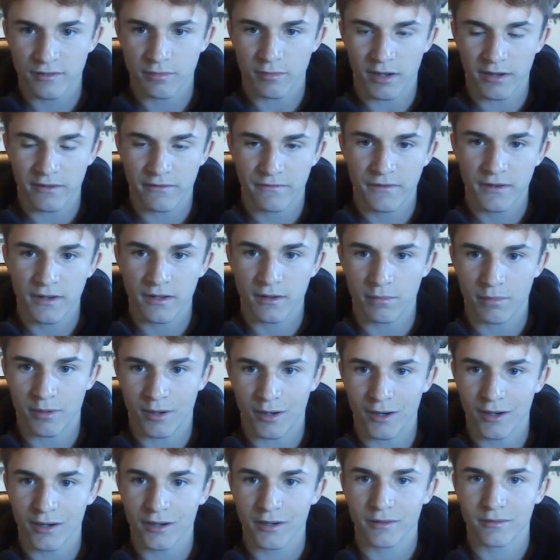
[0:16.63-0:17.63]
my feet
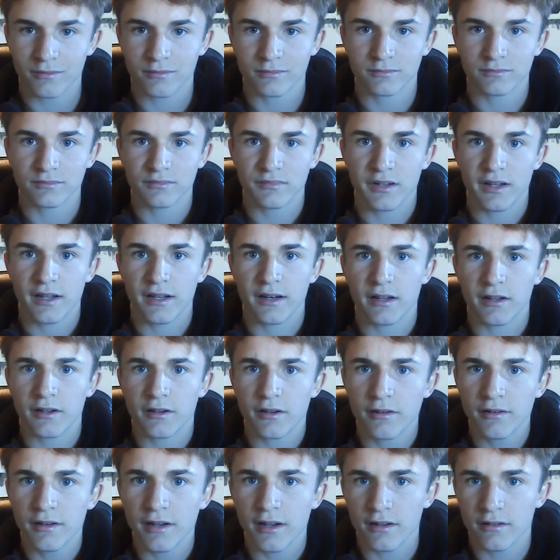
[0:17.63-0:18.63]
apart and I
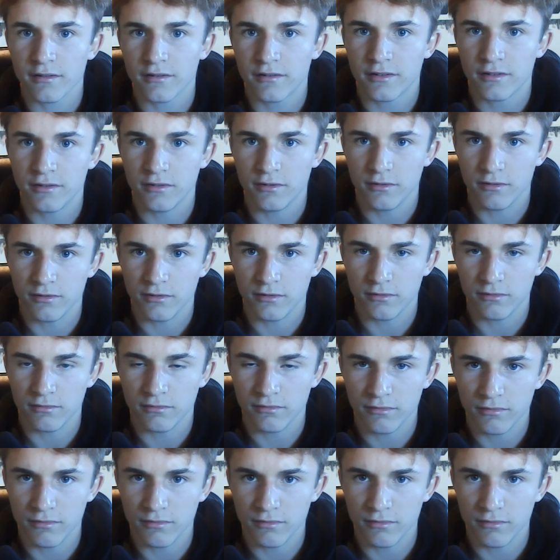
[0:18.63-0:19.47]
go down to